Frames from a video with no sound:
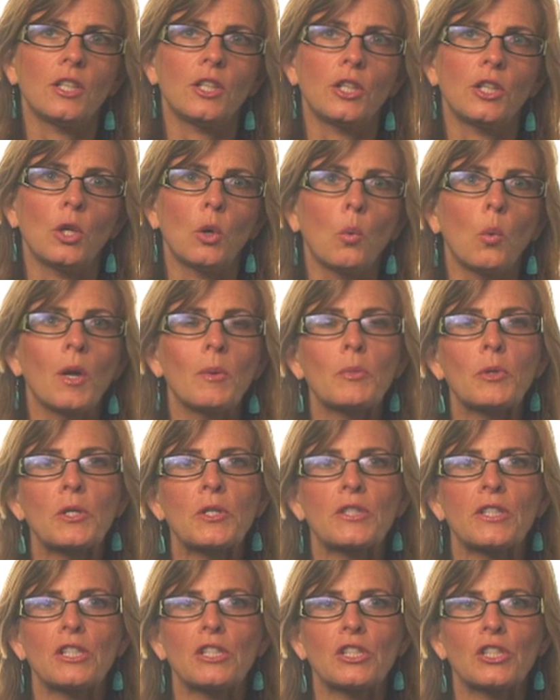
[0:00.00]
you know, one
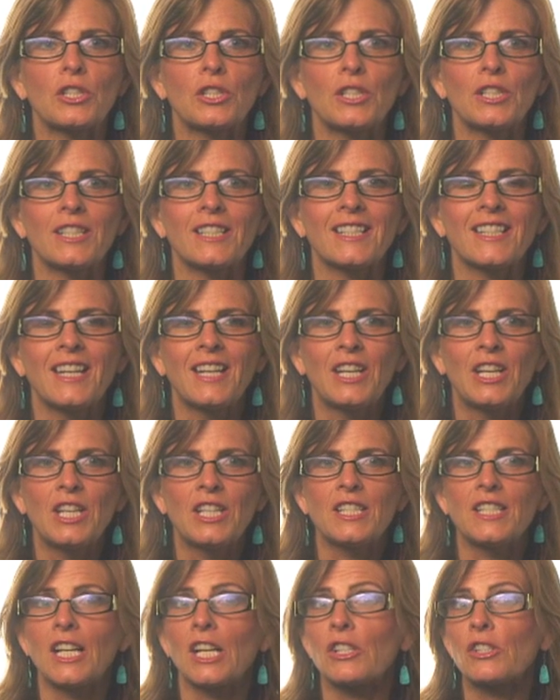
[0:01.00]
person shouldn't
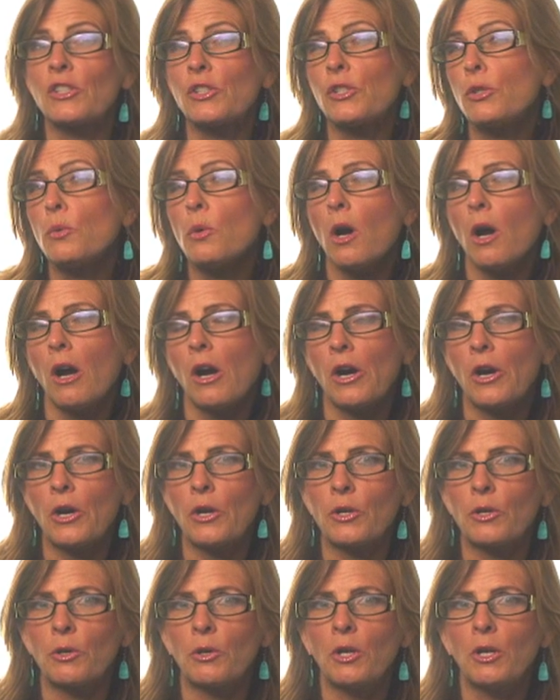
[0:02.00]
dance too
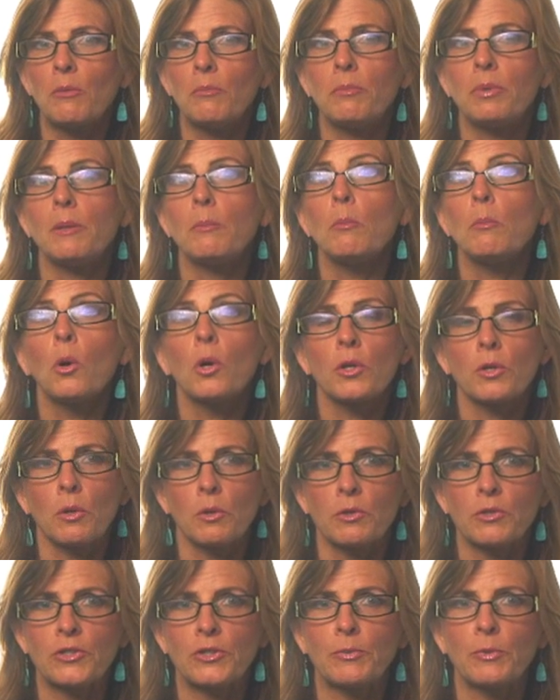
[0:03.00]
hard or be more
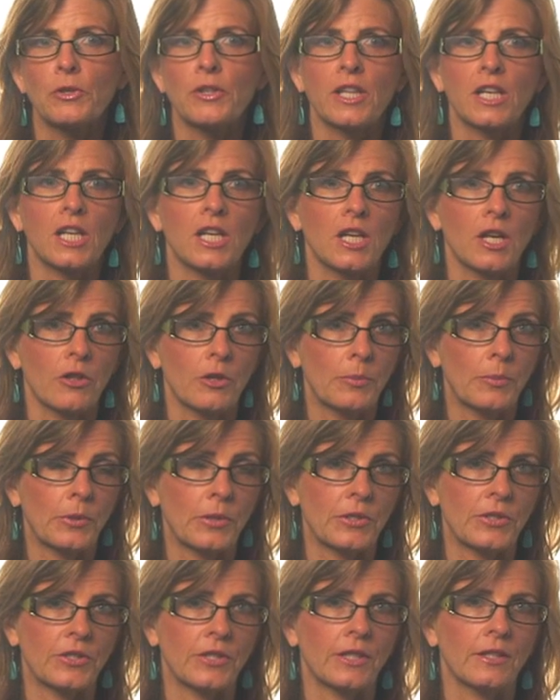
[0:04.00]
noticeable than another
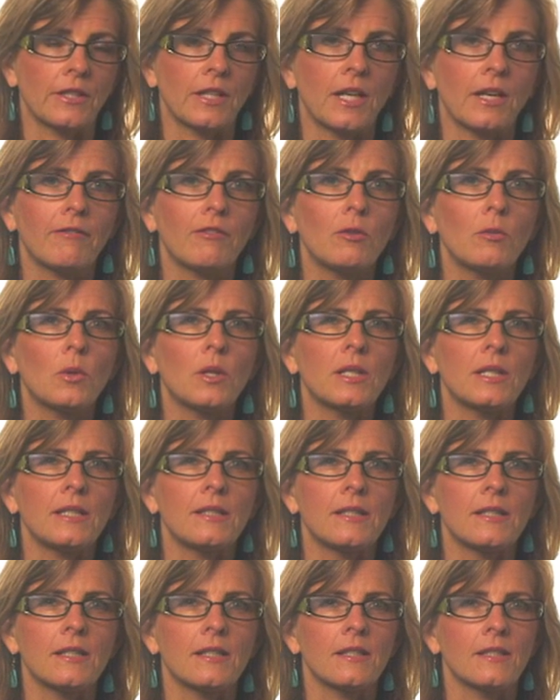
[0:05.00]
person, that everyone
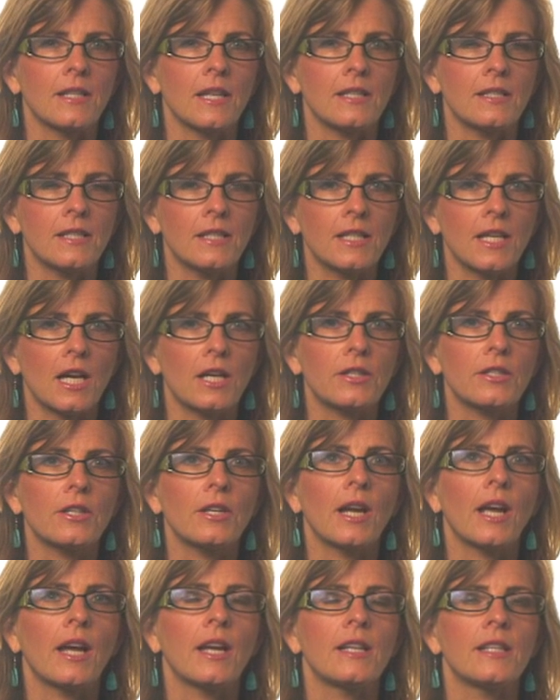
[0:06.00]
needs to stay
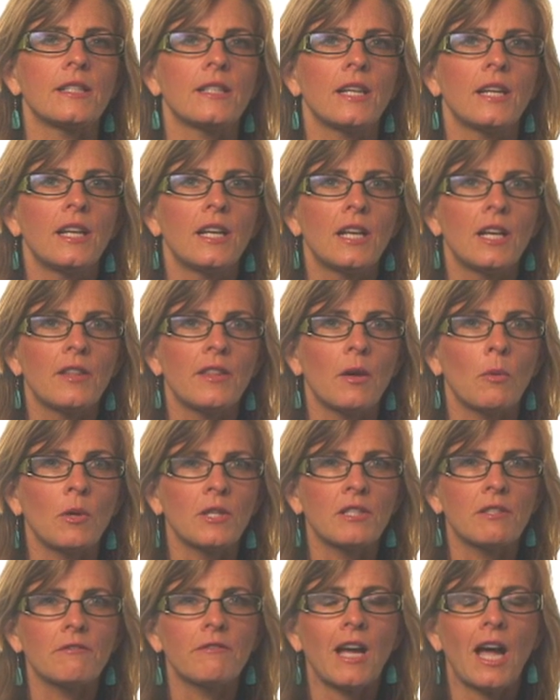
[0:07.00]
together and that
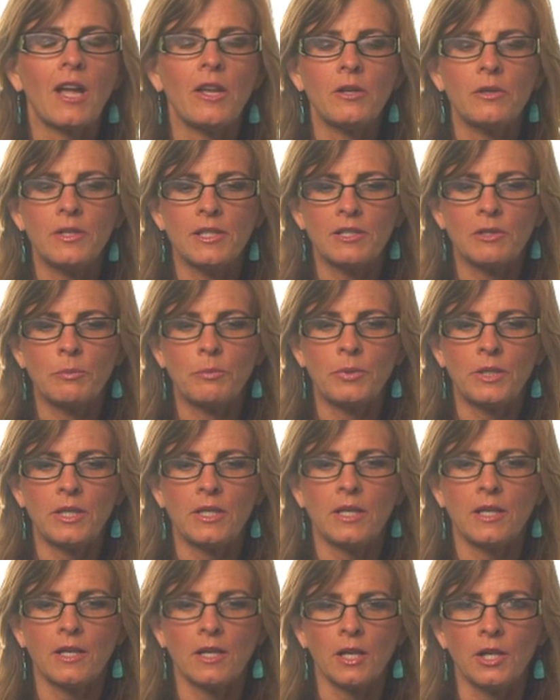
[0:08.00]
what's valued is
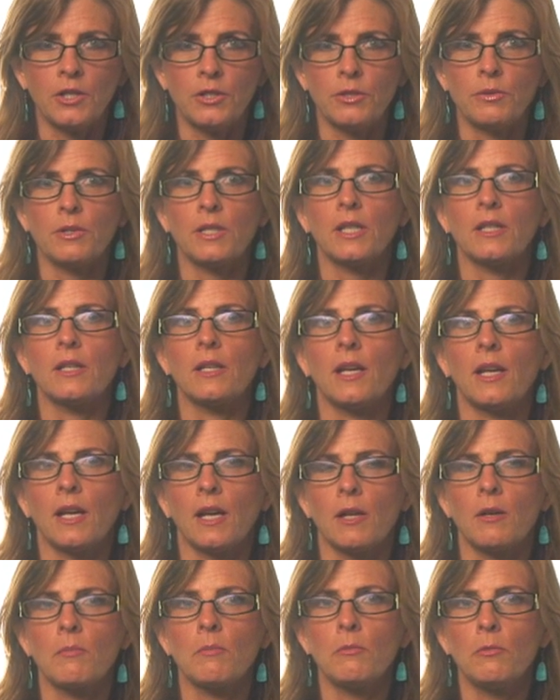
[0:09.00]
being a unit
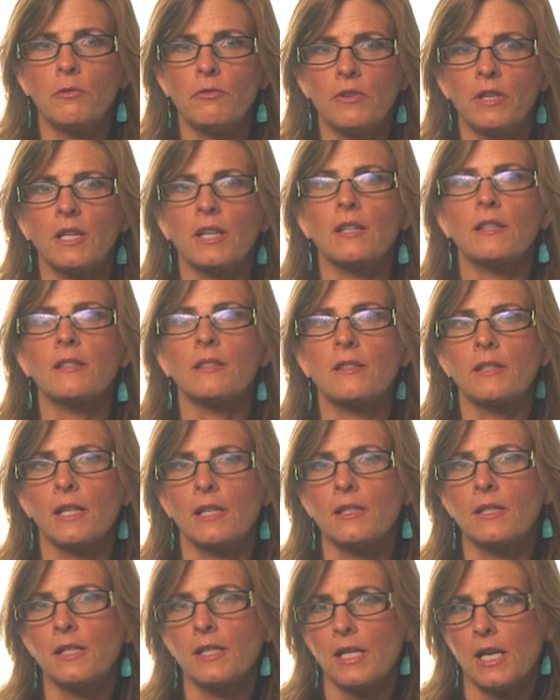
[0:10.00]
and moving in
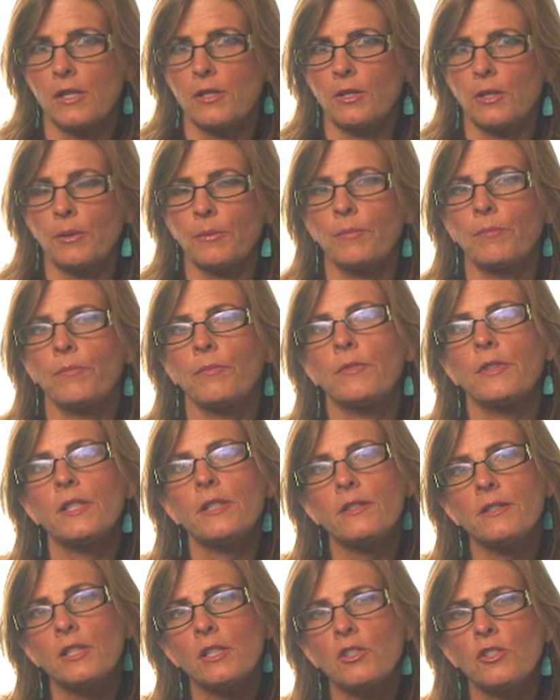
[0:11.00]
sync together.
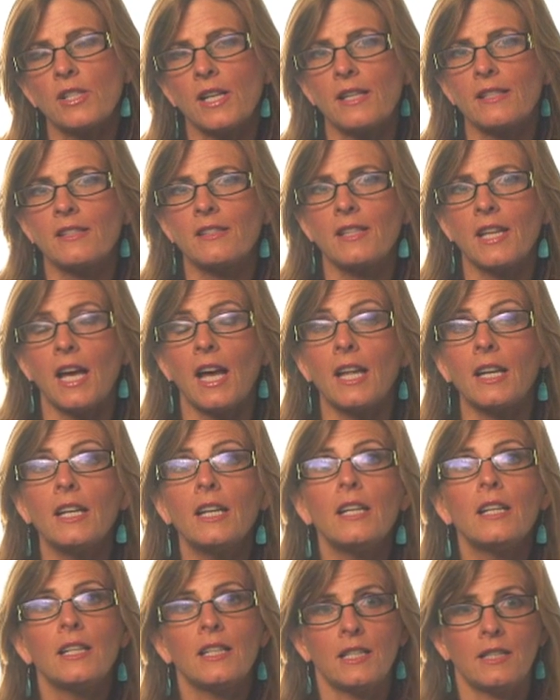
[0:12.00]
This suggests that
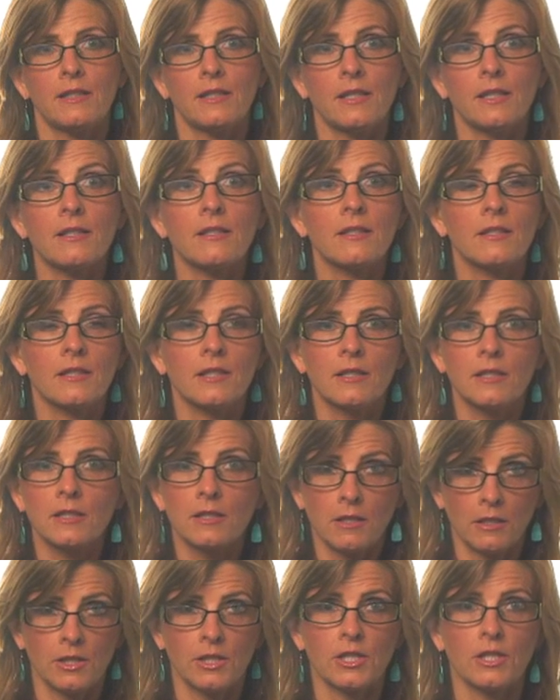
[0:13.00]
in this
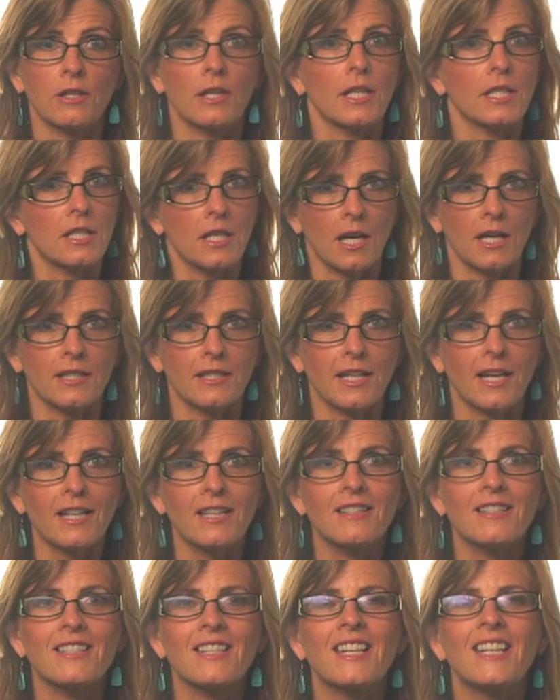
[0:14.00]
culture and
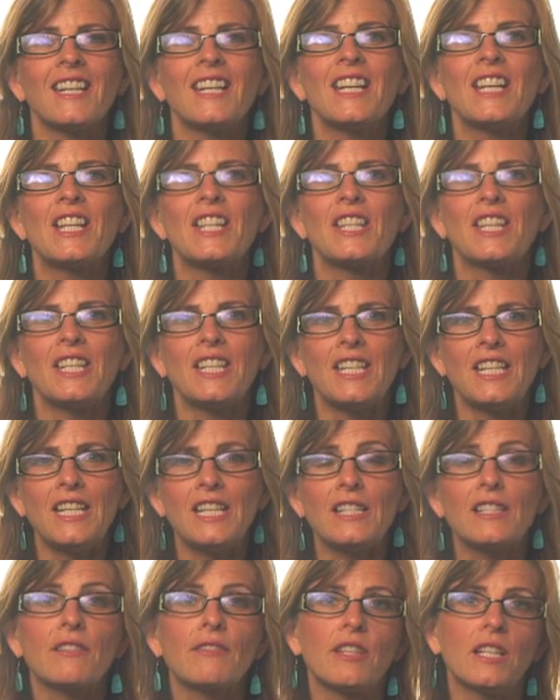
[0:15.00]
context, the
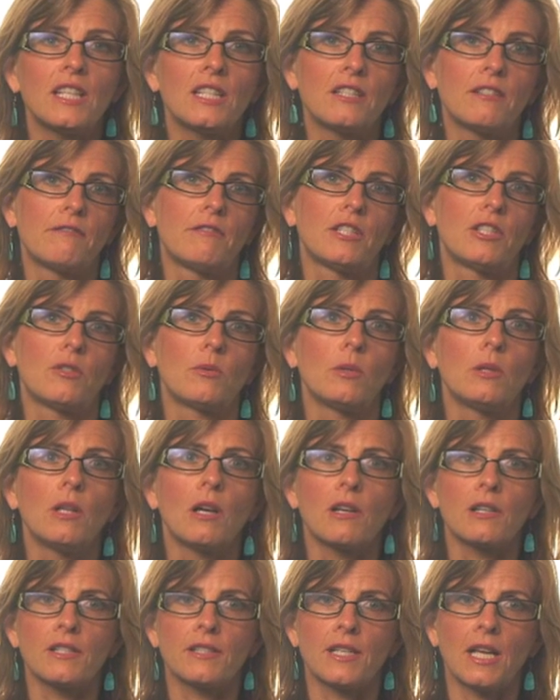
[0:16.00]
needs of the individual
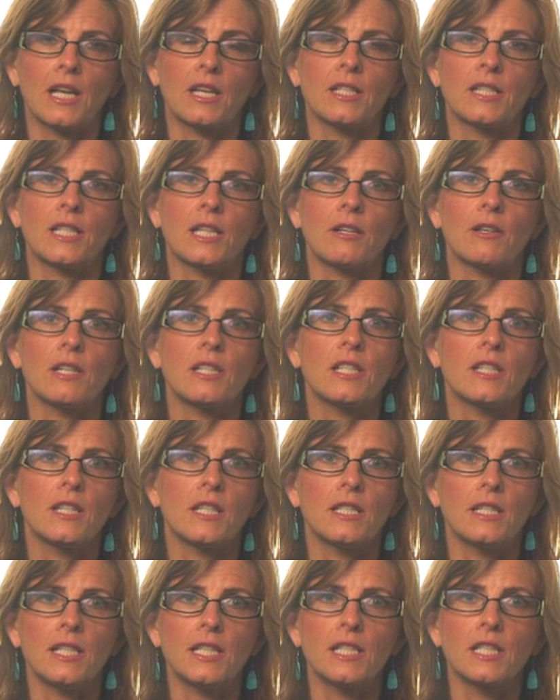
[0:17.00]
are secondary to
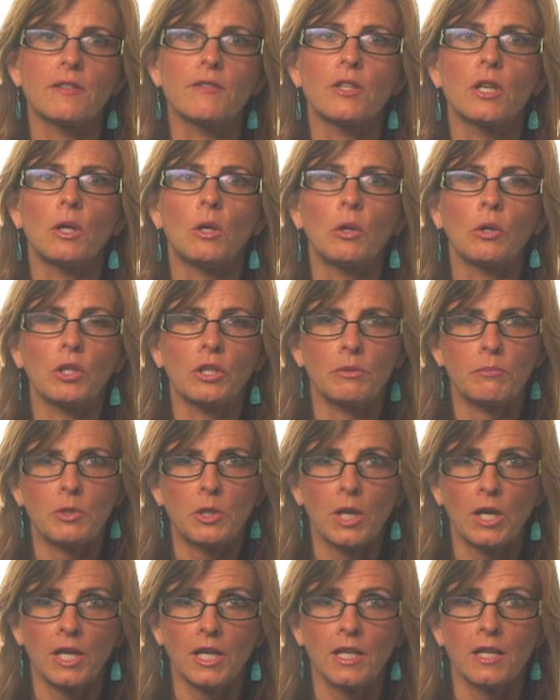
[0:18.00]
the needs of the whole
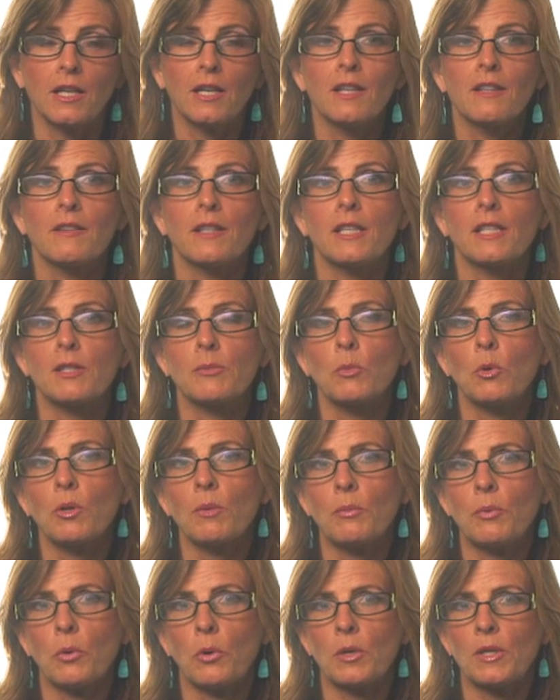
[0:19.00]
community, that it's more
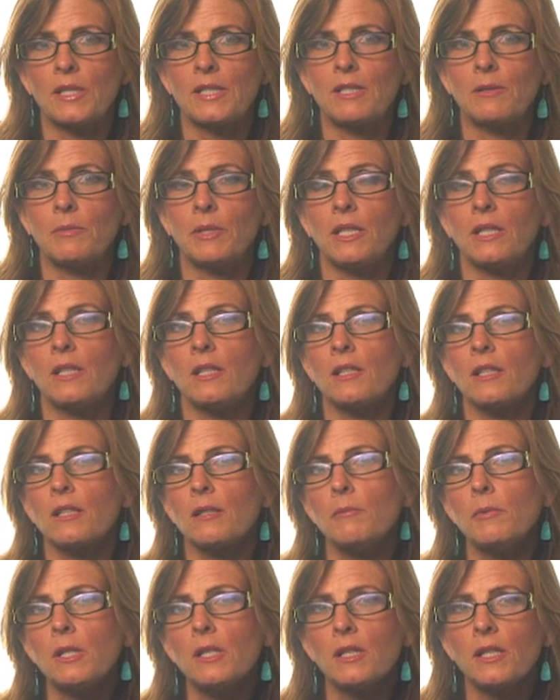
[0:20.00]
important to be in
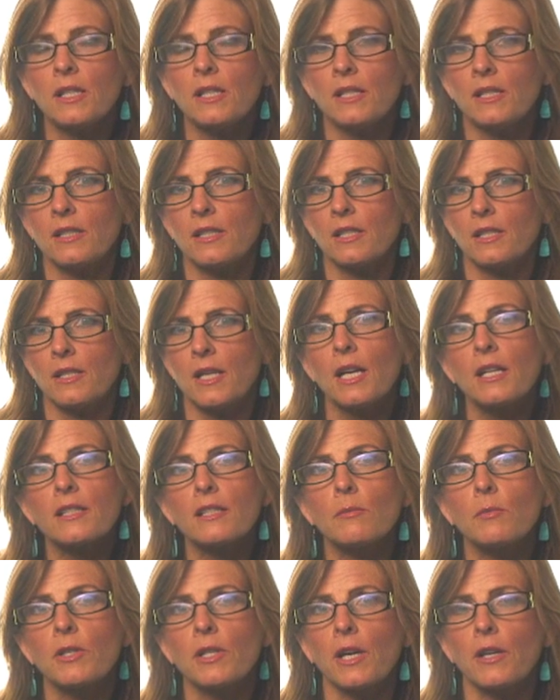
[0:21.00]
community, and
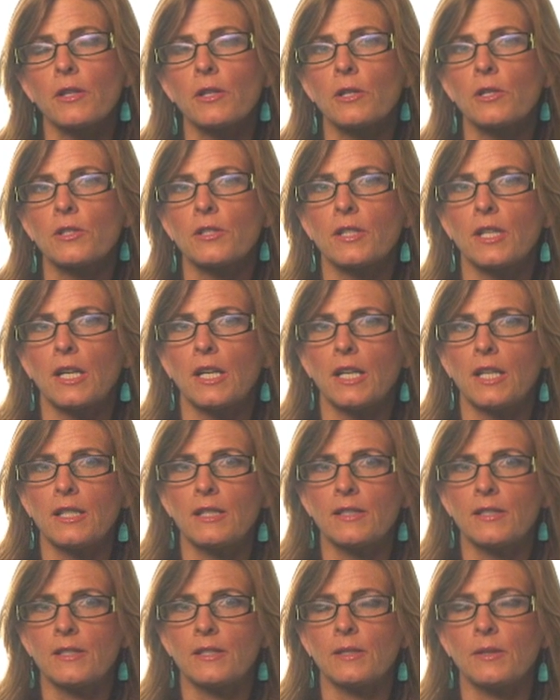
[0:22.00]
connection with others, than it
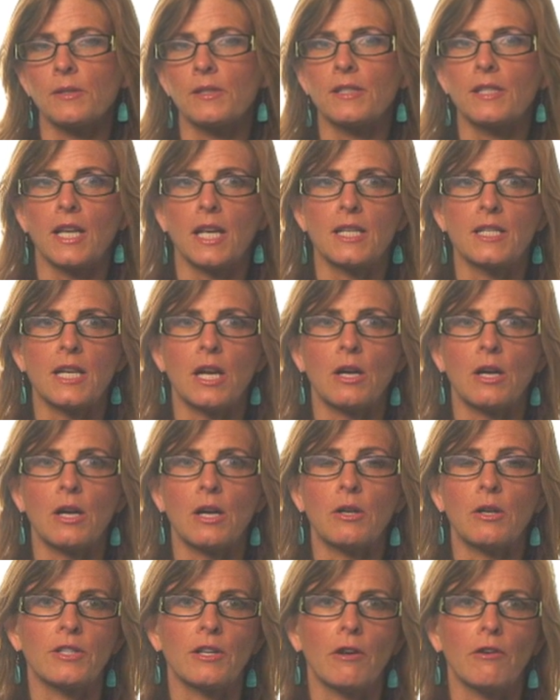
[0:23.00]
is to stand out
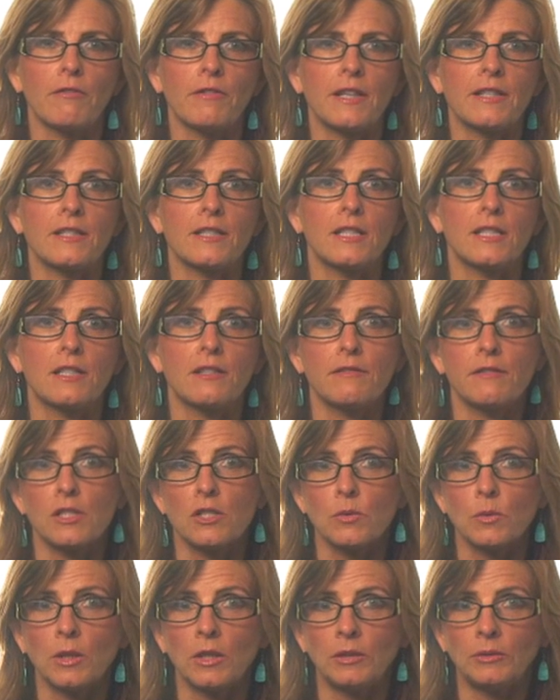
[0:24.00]
yourself as an
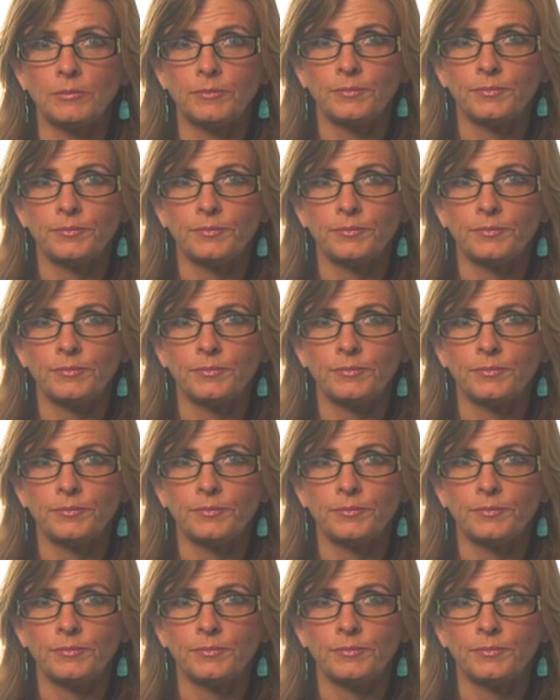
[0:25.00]
individual